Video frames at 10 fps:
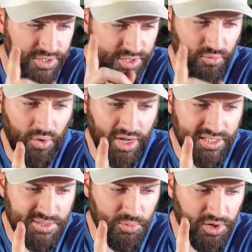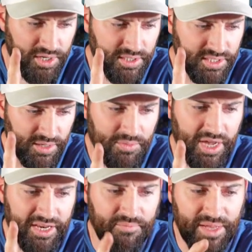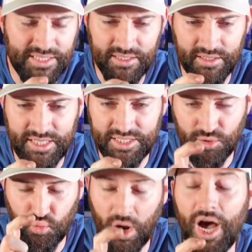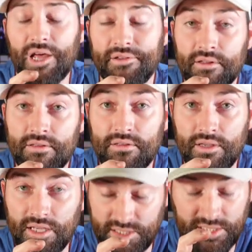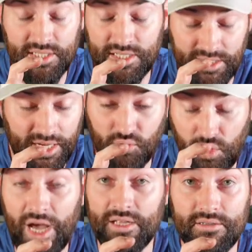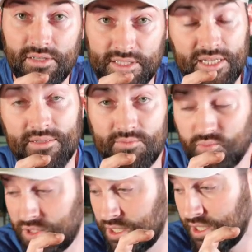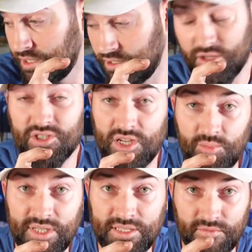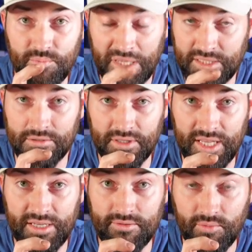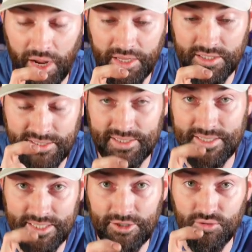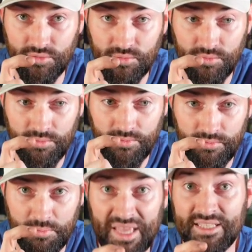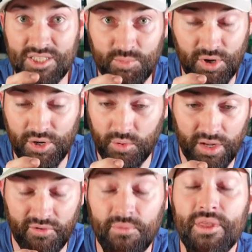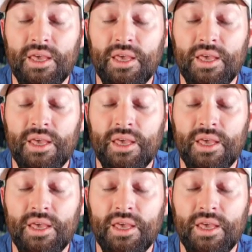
it, is it a rod spring, some kind of, basically, it's a rod, it's like a rod, it's like a, it looks like a piece of pencil lead, right, just a steel pin spring, whatever,